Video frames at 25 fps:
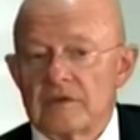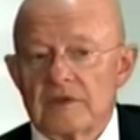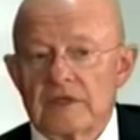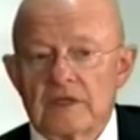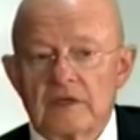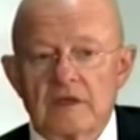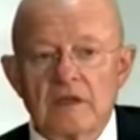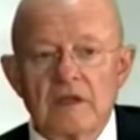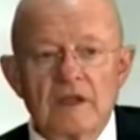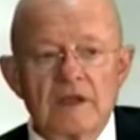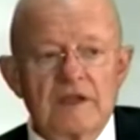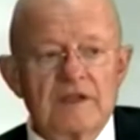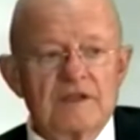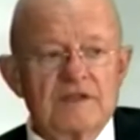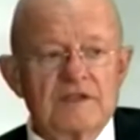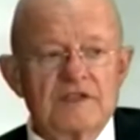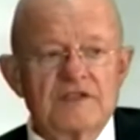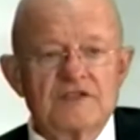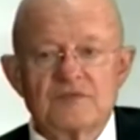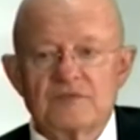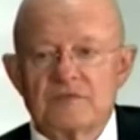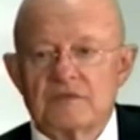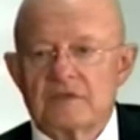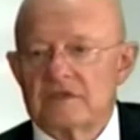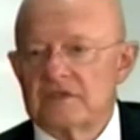And a lot of
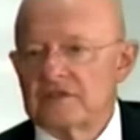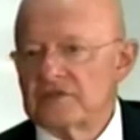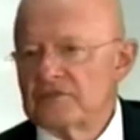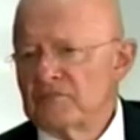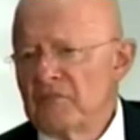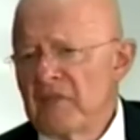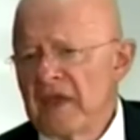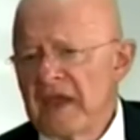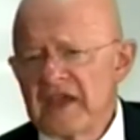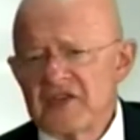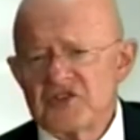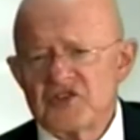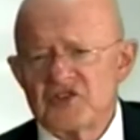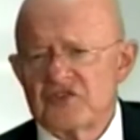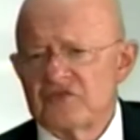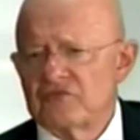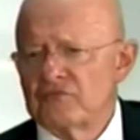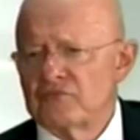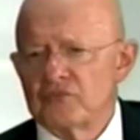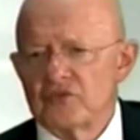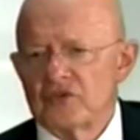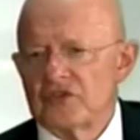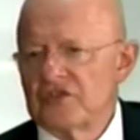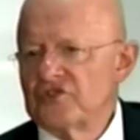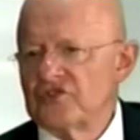these
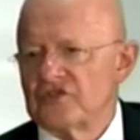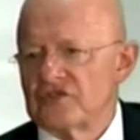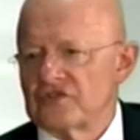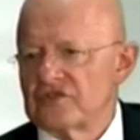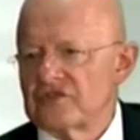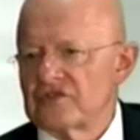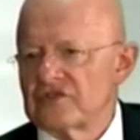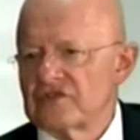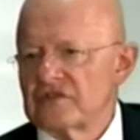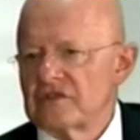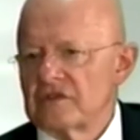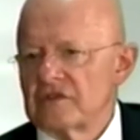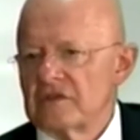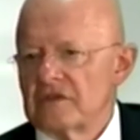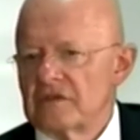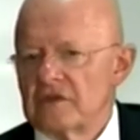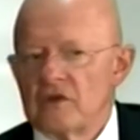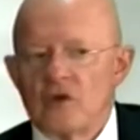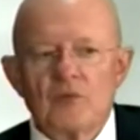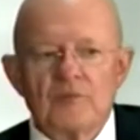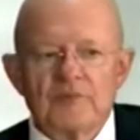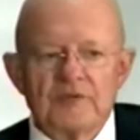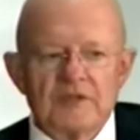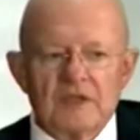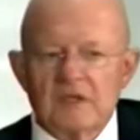massive breaches, the
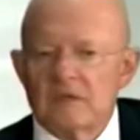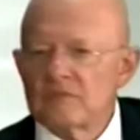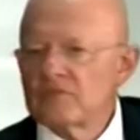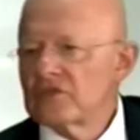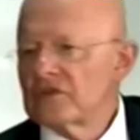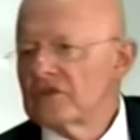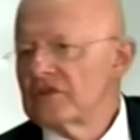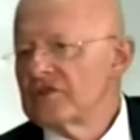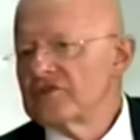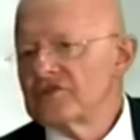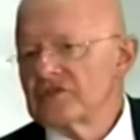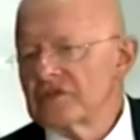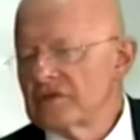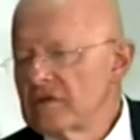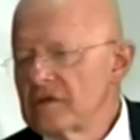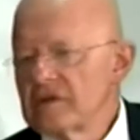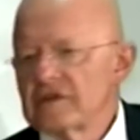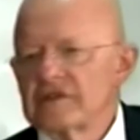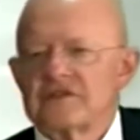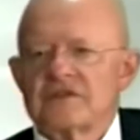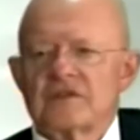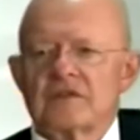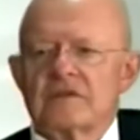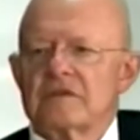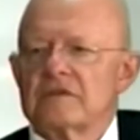OPM breach and all
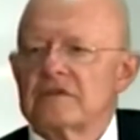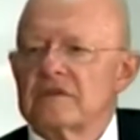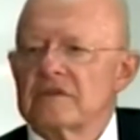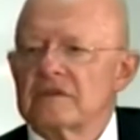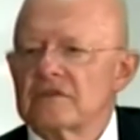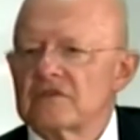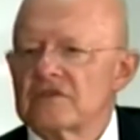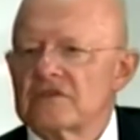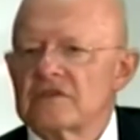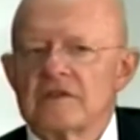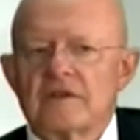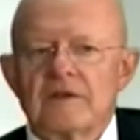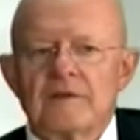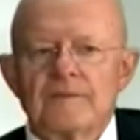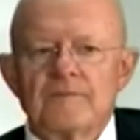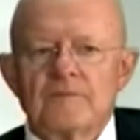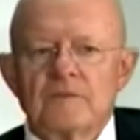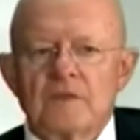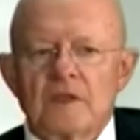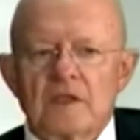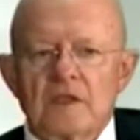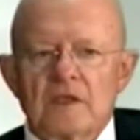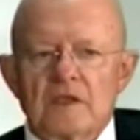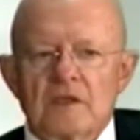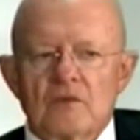these other things,
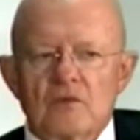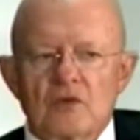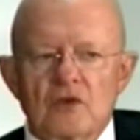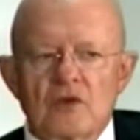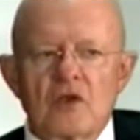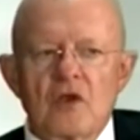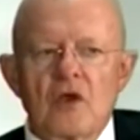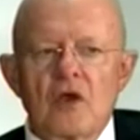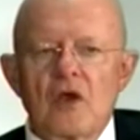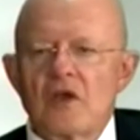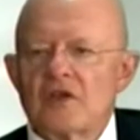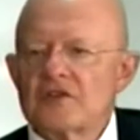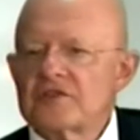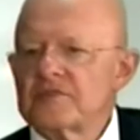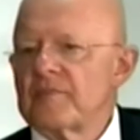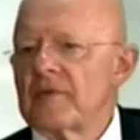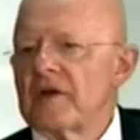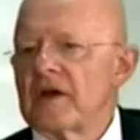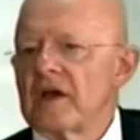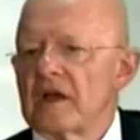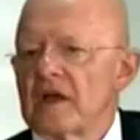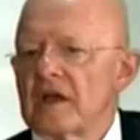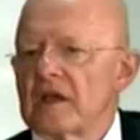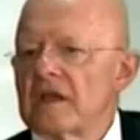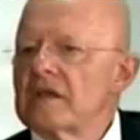were caused
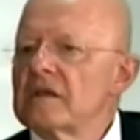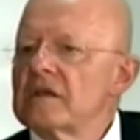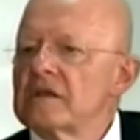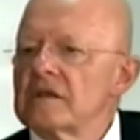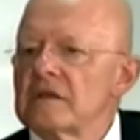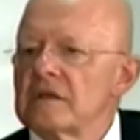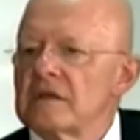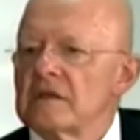by